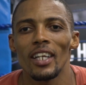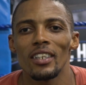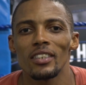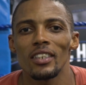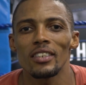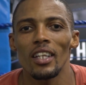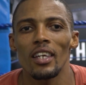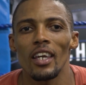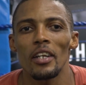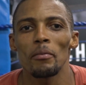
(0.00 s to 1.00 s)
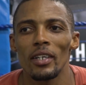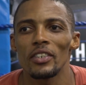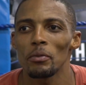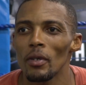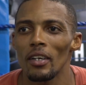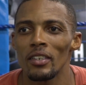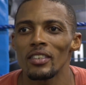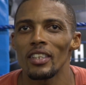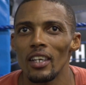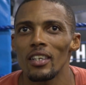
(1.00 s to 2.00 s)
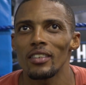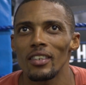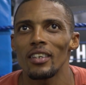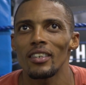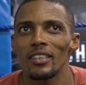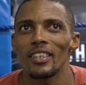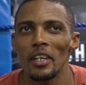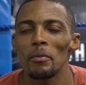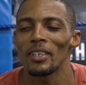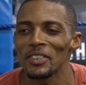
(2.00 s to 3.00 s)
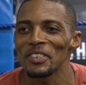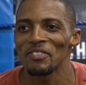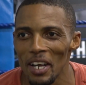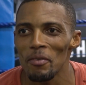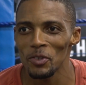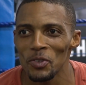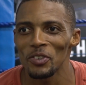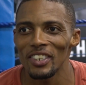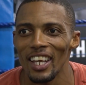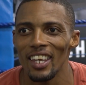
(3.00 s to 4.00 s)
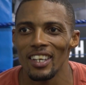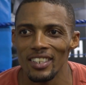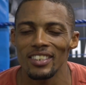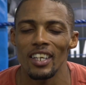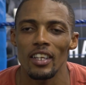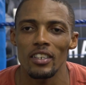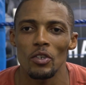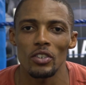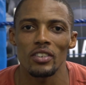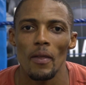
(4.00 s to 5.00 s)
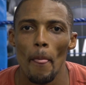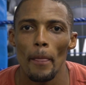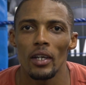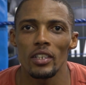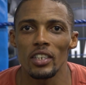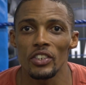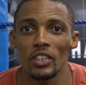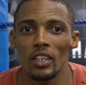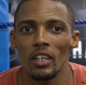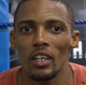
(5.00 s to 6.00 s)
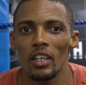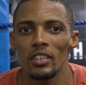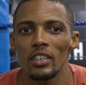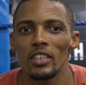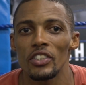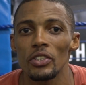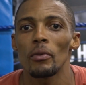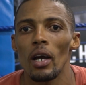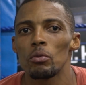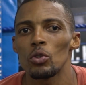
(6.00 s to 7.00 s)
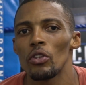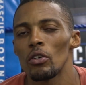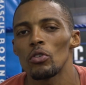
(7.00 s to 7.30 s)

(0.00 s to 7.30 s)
It's like getting my dream. It's like getting my dream come true. Like I can say that, because it's a dream come true though.